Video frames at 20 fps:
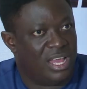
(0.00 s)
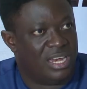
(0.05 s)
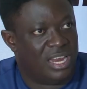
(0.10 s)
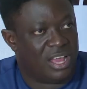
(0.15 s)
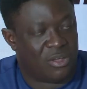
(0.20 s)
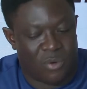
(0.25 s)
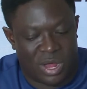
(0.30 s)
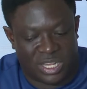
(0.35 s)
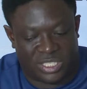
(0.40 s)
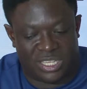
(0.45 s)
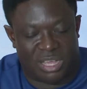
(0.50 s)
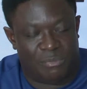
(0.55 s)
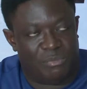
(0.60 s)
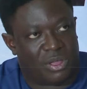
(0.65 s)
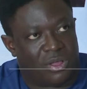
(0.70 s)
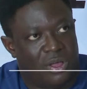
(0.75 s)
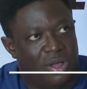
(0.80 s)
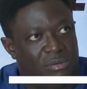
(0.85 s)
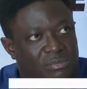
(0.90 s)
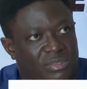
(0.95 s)
The question
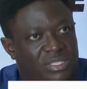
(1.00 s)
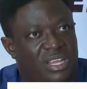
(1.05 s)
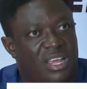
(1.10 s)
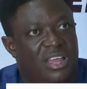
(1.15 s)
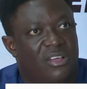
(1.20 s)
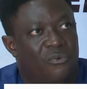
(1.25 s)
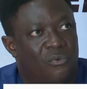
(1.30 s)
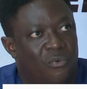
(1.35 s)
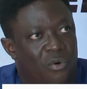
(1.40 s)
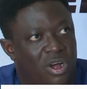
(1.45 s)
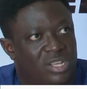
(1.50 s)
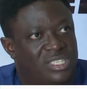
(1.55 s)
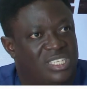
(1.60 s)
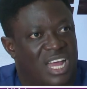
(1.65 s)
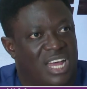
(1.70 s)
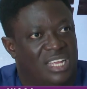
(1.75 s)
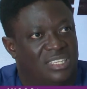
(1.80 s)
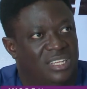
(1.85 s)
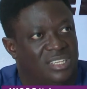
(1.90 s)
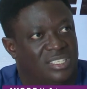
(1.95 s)
becomes, what
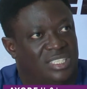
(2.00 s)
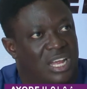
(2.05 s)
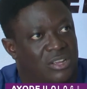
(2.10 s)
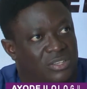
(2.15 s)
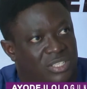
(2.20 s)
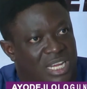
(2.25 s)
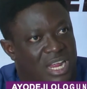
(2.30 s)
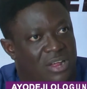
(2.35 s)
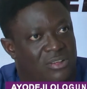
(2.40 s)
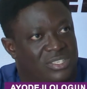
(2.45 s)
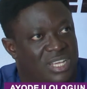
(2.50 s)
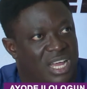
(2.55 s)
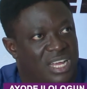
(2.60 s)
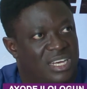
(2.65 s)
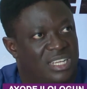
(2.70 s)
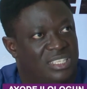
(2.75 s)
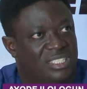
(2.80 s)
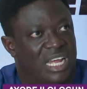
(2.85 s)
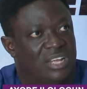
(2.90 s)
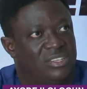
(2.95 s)
has the South-South
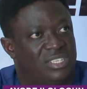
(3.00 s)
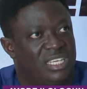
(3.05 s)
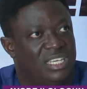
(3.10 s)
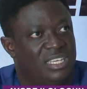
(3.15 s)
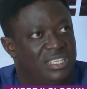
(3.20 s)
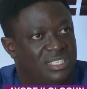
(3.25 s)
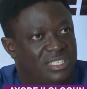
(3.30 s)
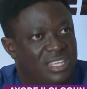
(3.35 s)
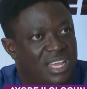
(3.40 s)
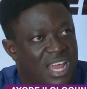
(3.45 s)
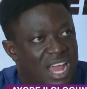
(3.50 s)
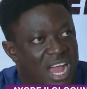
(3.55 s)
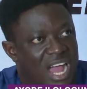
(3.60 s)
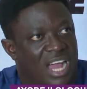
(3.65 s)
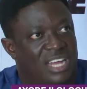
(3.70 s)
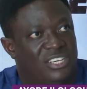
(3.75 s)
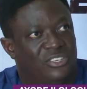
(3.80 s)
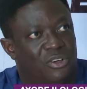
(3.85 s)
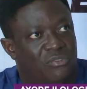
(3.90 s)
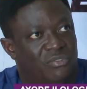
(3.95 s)
and the South-East
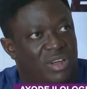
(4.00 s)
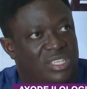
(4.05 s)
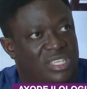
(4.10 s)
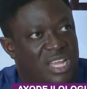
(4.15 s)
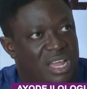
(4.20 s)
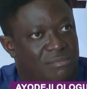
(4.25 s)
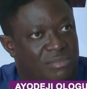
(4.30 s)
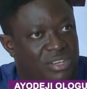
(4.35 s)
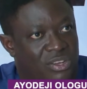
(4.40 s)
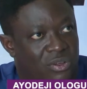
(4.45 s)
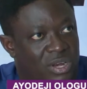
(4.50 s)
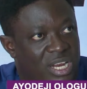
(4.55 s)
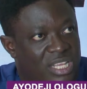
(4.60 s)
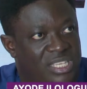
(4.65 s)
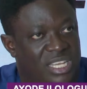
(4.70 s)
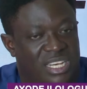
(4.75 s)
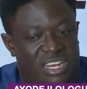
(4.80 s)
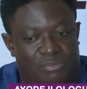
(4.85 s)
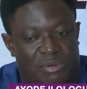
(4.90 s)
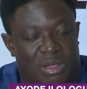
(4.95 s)
had over time? The only
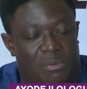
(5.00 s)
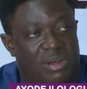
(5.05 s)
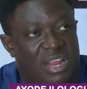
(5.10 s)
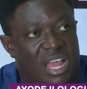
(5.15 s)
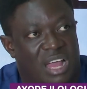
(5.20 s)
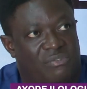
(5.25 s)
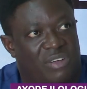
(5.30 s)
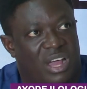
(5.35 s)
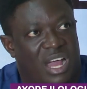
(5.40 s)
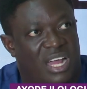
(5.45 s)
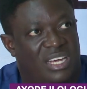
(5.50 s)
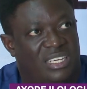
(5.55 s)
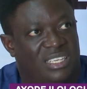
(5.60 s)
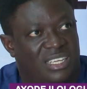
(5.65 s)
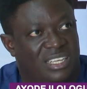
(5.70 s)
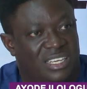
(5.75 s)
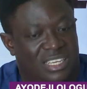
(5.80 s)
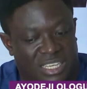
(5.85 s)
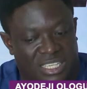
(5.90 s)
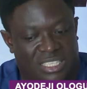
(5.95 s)
thing they probably have
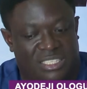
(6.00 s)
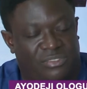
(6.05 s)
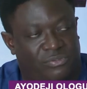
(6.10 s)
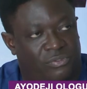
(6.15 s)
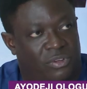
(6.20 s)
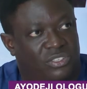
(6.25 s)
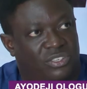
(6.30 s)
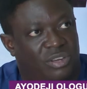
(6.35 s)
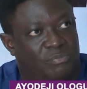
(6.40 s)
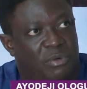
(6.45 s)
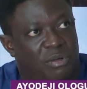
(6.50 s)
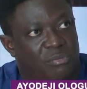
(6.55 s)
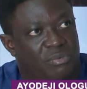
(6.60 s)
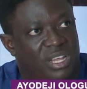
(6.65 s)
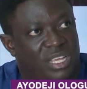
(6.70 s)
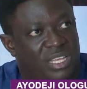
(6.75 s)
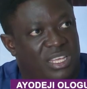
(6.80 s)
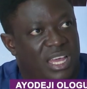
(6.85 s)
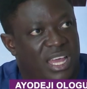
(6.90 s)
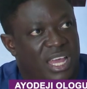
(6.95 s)
had in this Fourth
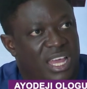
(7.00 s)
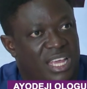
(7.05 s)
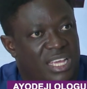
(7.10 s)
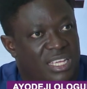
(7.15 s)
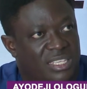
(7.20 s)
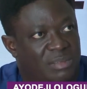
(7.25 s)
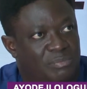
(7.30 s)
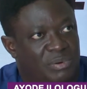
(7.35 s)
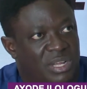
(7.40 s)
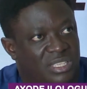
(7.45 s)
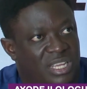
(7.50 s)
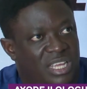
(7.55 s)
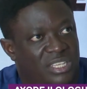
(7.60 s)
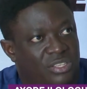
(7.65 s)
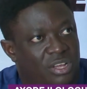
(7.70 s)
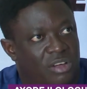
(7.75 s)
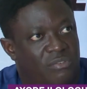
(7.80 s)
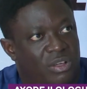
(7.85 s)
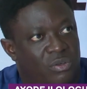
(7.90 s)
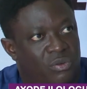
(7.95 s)
Republic is the
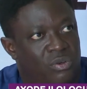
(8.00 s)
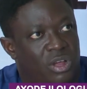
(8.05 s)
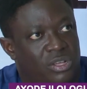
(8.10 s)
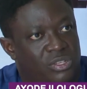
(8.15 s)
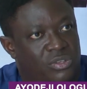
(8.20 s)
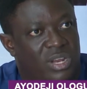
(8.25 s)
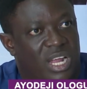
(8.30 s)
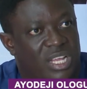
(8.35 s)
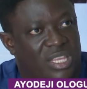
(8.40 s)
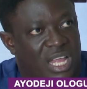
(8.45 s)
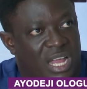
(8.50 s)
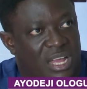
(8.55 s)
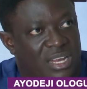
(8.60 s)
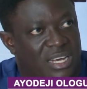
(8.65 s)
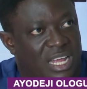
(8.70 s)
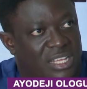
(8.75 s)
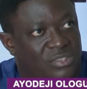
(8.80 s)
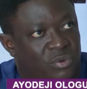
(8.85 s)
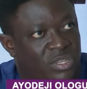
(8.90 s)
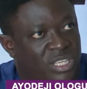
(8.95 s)
presidency of a Goodluck
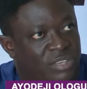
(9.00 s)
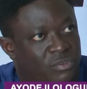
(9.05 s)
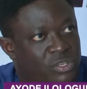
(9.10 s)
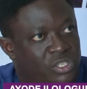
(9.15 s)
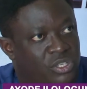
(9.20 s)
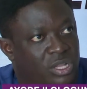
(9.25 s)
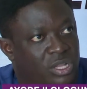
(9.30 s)
Jonathan that was even